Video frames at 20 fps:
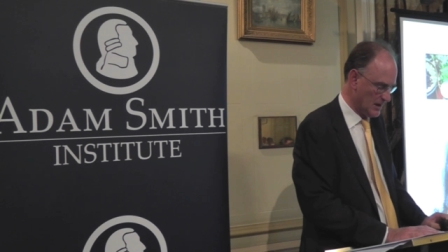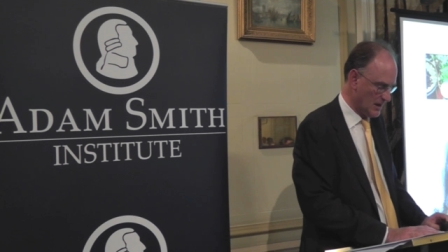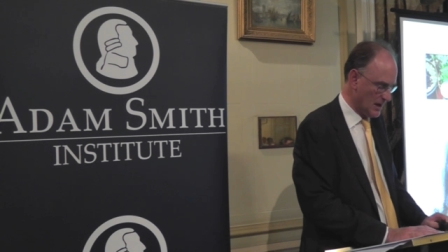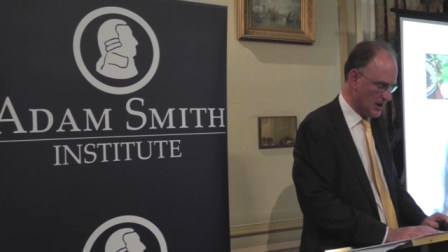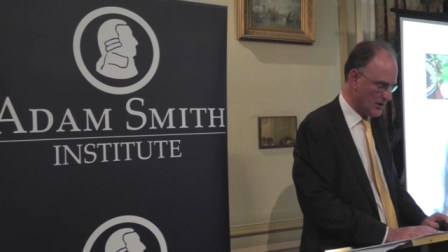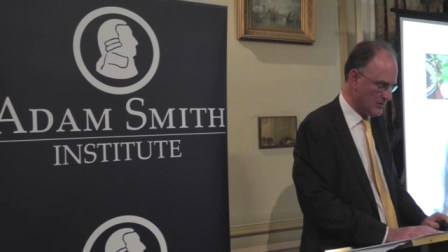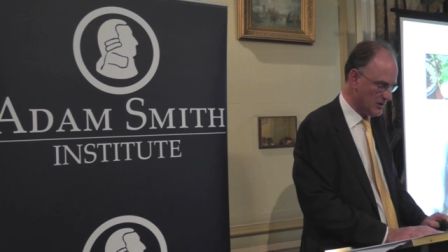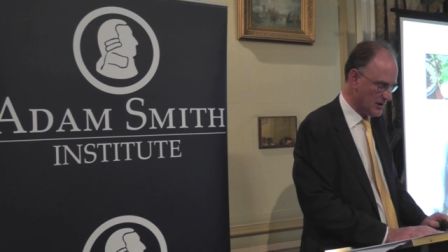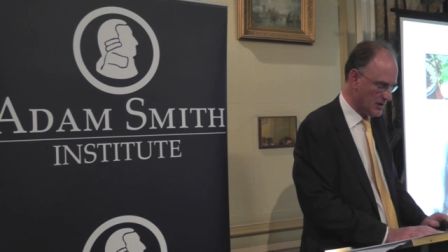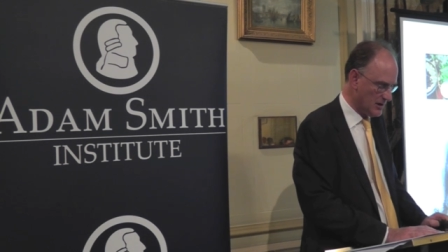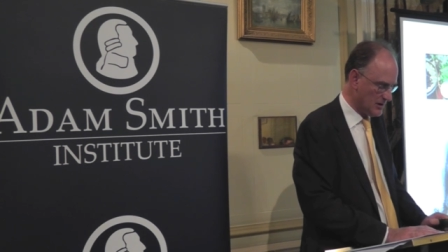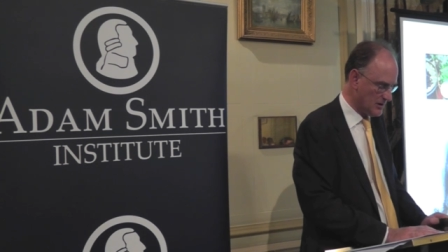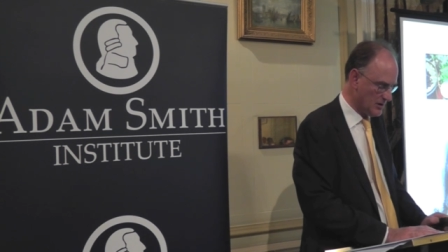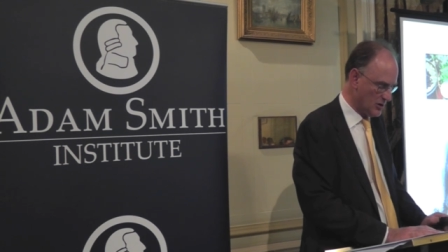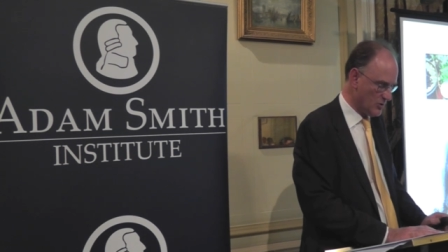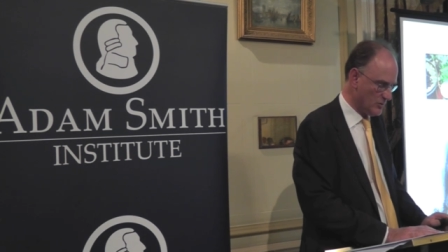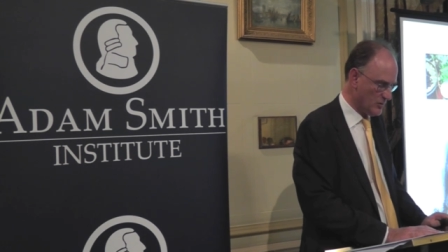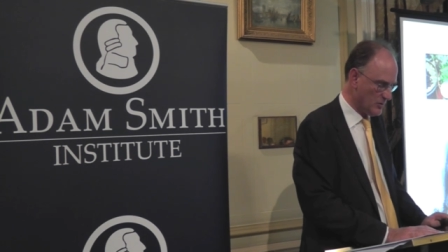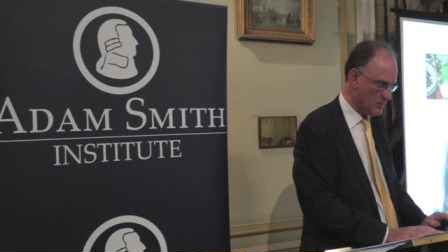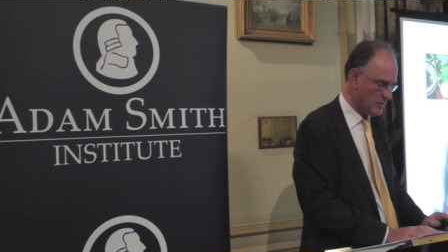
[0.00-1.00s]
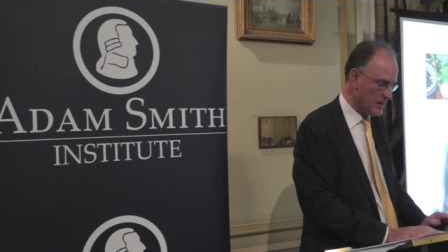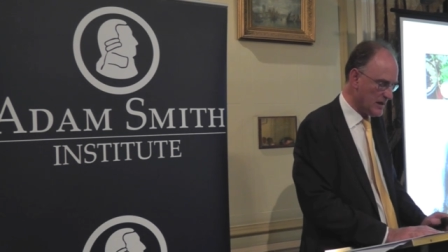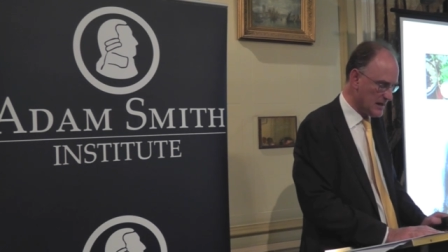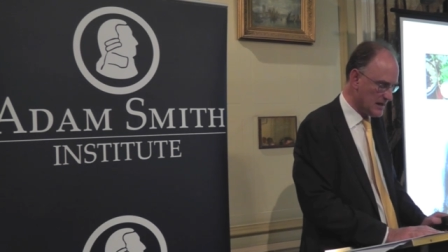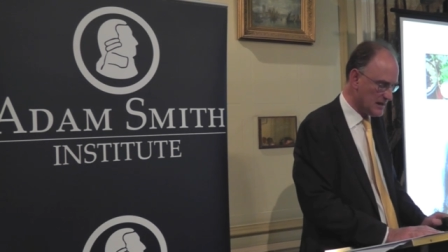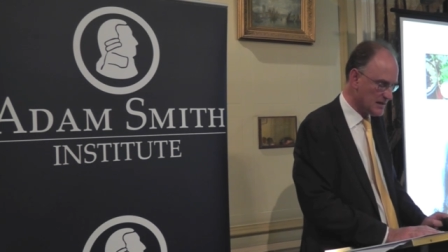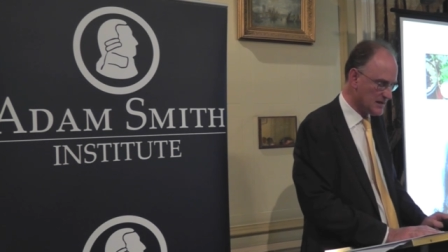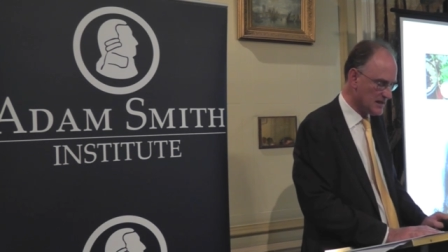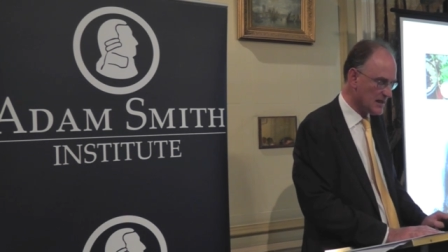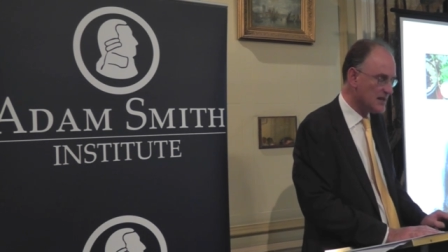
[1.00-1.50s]
Only in human
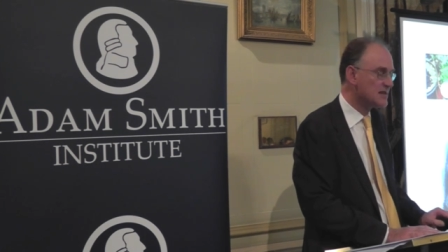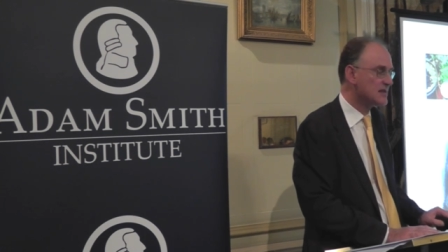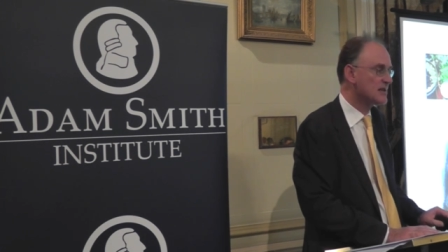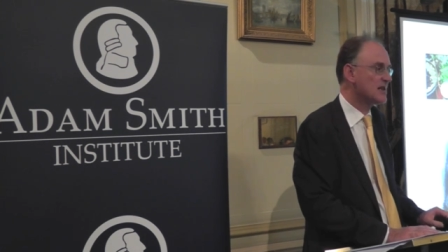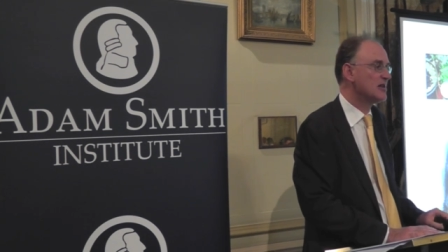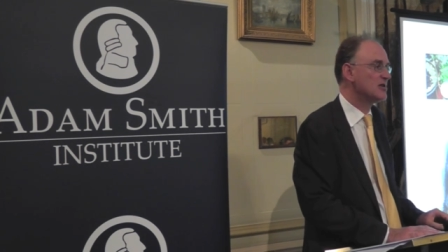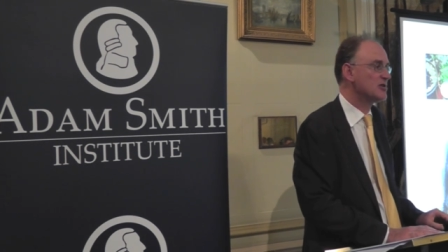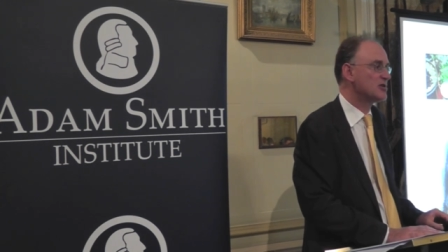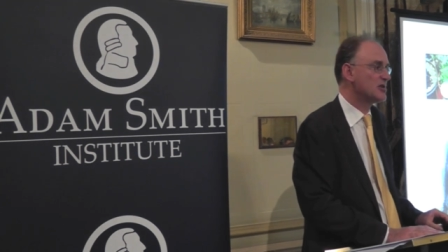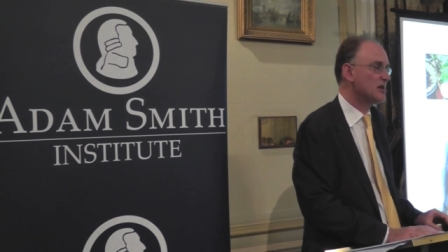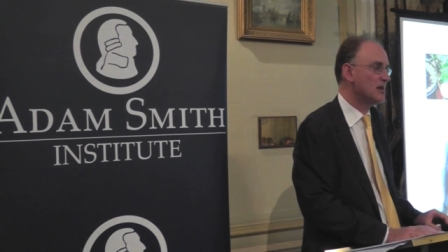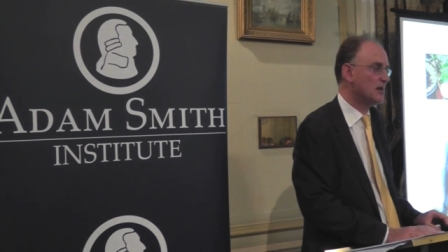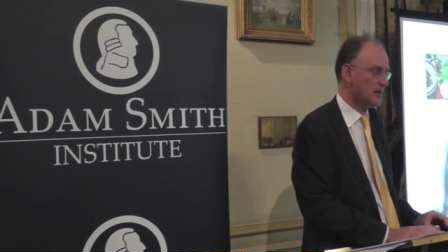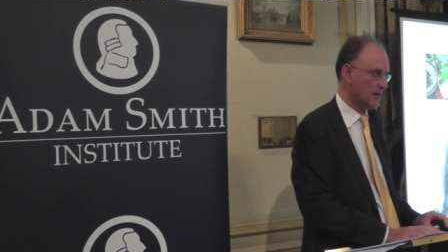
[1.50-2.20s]
beings is culture